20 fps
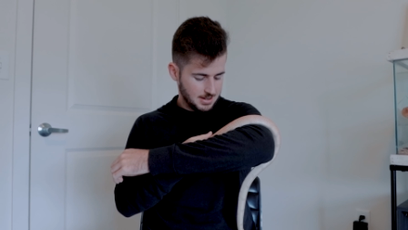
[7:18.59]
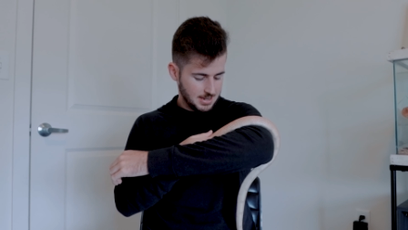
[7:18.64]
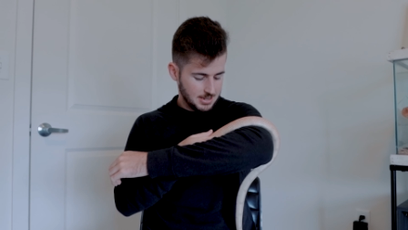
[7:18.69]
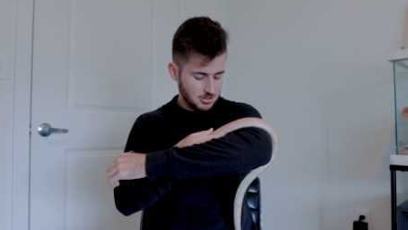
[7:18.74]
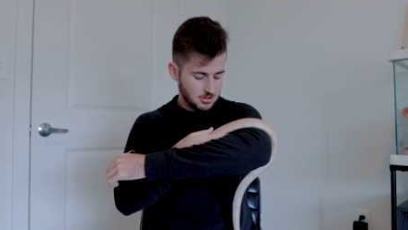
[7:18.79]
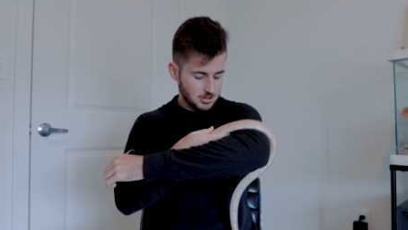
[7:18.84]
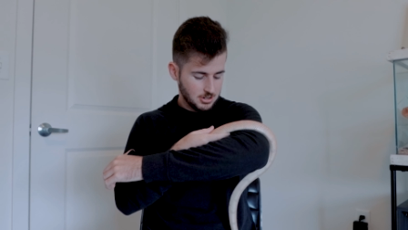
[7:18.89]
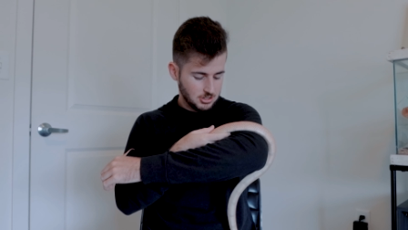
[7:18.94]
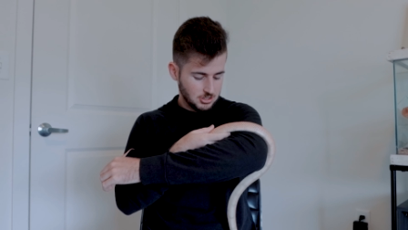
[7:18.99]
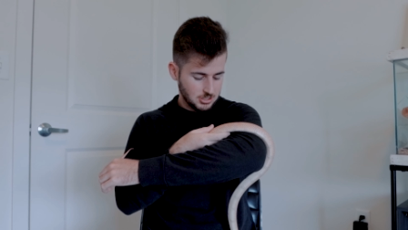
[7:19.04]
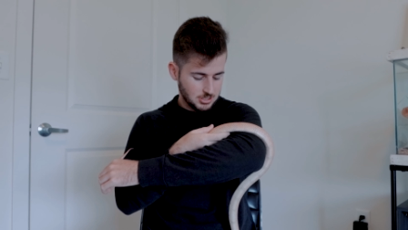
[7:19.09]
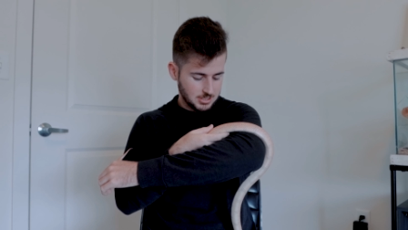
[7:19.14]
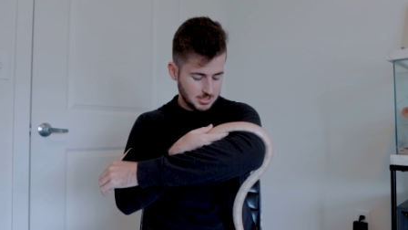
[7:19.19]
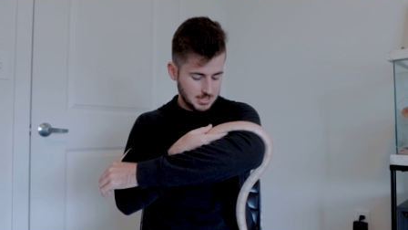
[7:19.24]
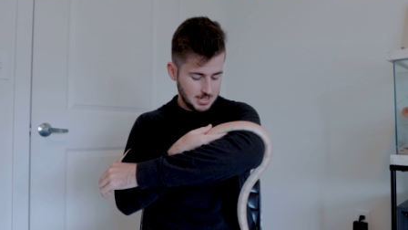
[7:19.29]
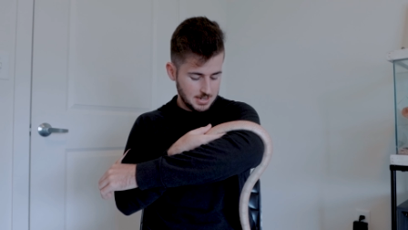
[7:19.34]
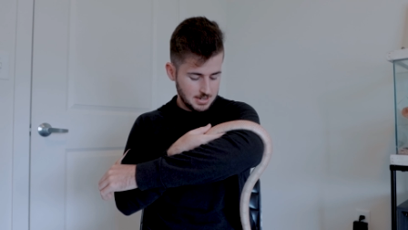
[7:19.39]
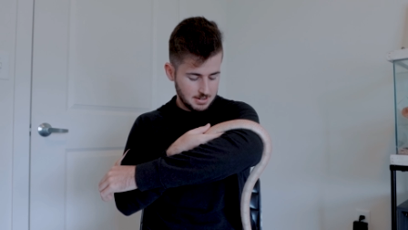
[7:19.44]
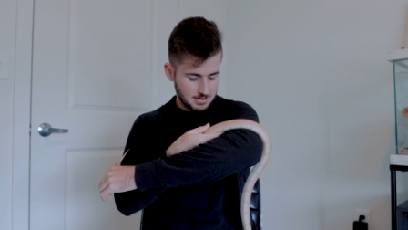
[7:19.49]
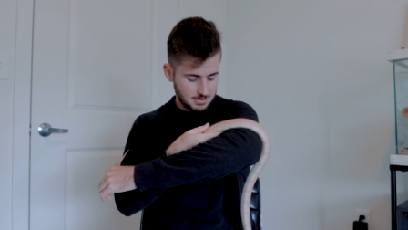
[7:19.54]
And you can just
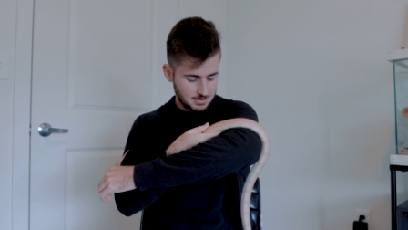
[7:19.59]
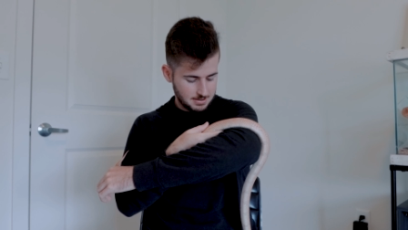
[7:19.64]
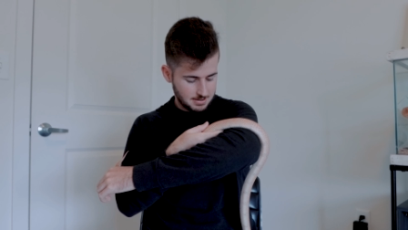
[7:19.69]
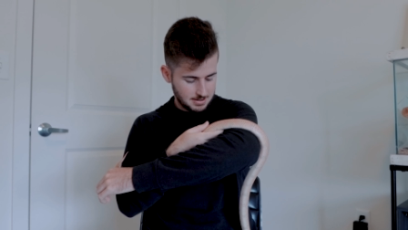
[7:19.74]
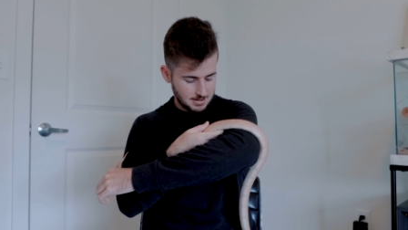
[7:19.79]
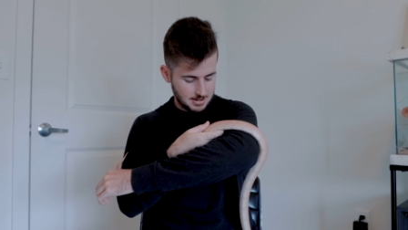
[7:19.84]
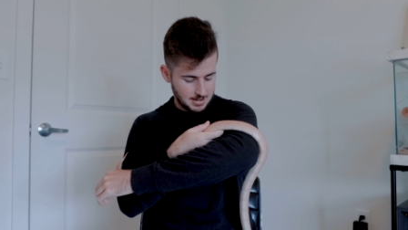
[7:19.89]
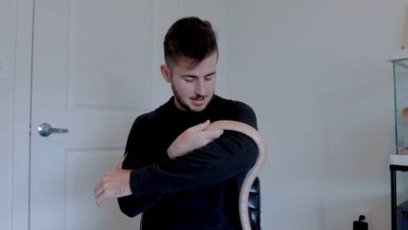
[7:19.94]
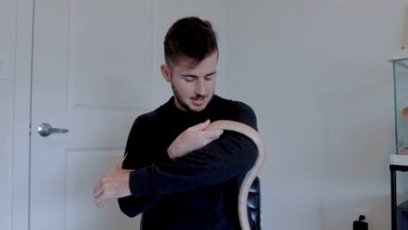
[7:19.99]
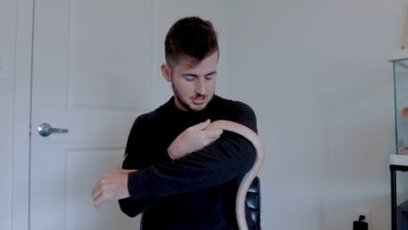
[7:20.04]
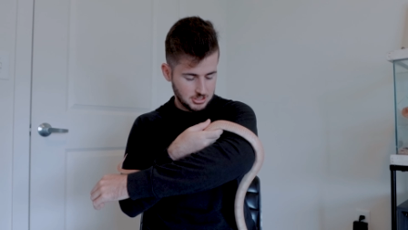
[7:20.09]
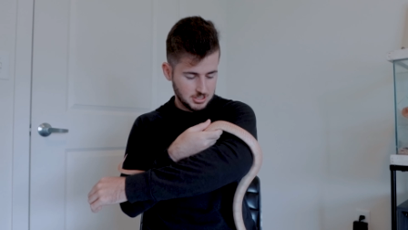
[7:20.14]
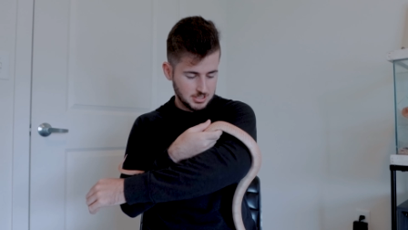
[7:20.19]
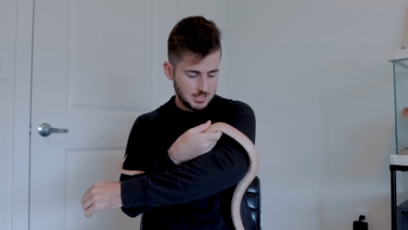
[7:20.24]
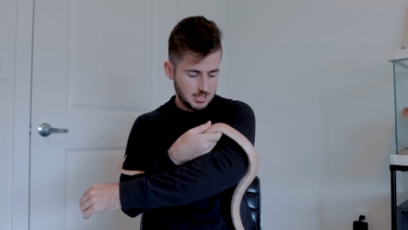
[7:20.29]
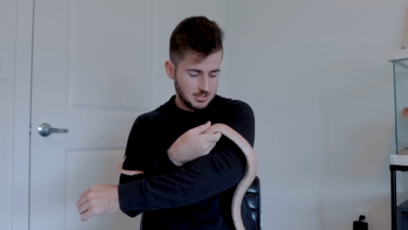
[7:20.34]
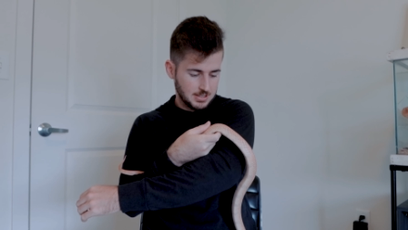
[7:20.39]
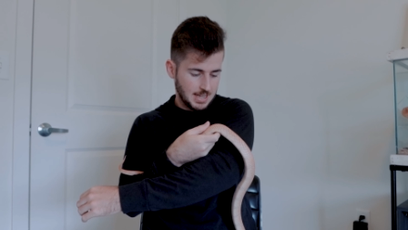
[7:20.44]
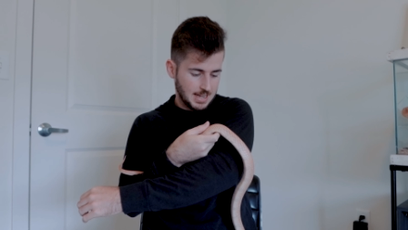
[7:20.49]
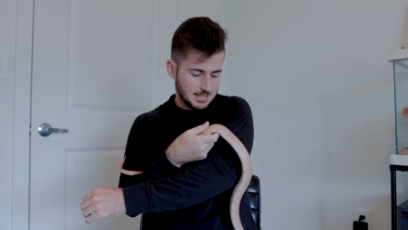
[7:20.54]
see, you guys can
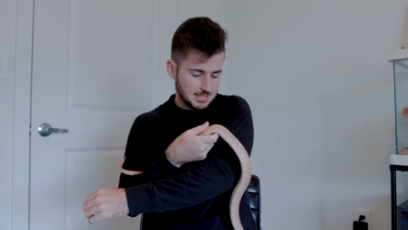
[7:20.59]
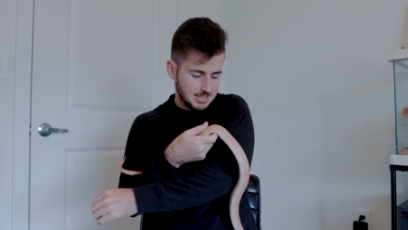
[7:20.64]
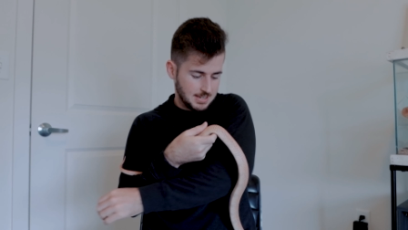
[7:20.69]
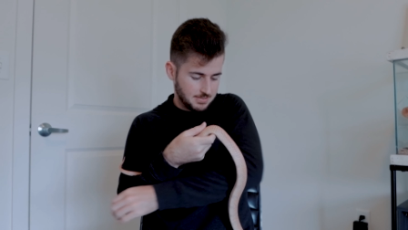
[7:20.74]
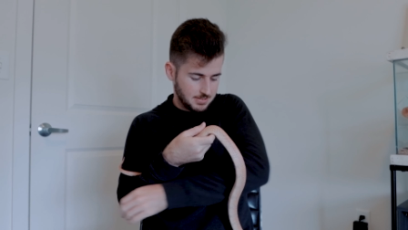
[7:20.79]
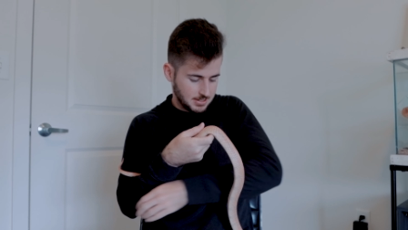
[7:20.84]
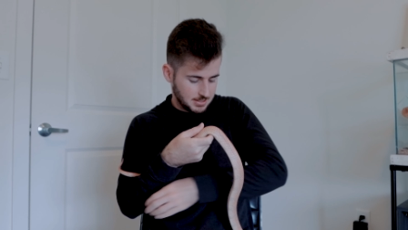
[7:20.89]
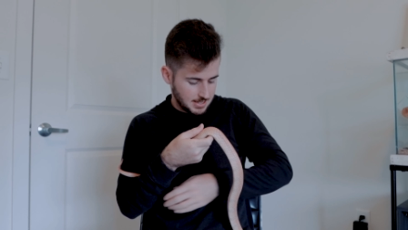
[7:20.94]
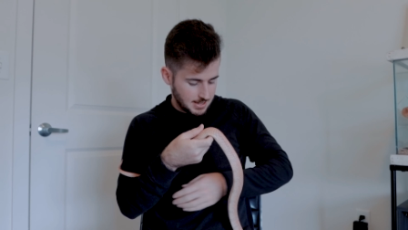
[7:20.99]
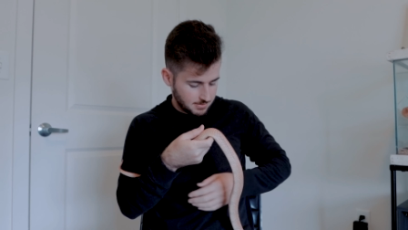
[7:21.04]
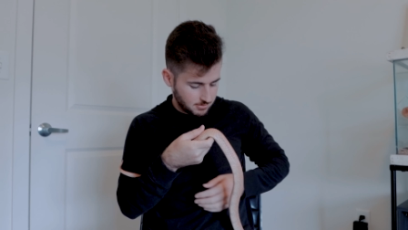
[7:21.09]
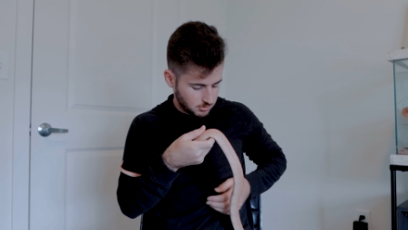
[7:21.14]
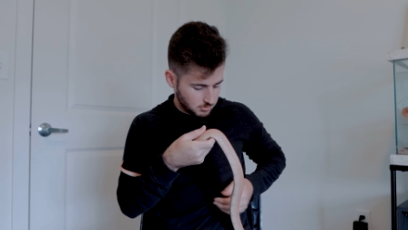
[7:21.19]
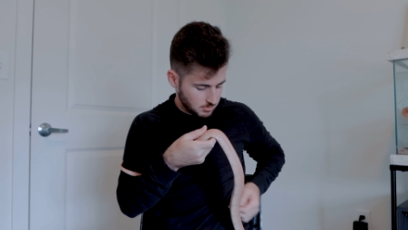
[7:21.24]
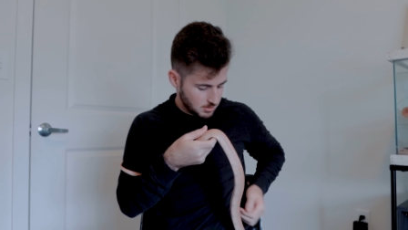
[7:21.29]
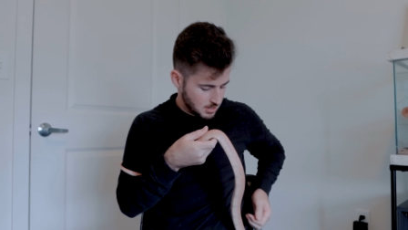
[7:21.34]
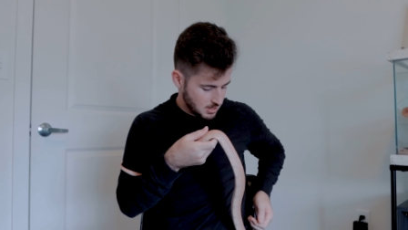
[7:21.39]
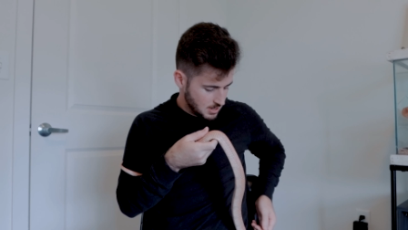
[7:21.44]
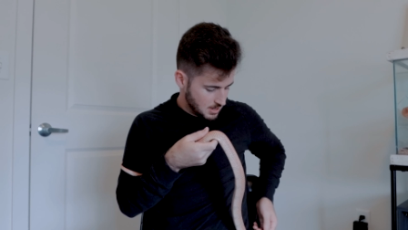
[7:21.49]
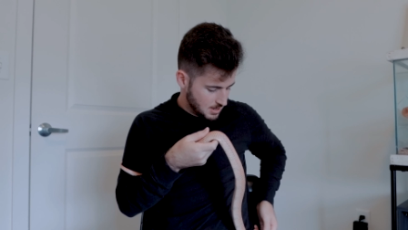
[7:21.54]
see on the activity
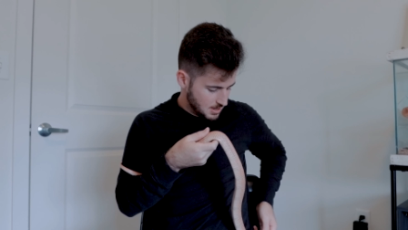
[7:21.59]
level,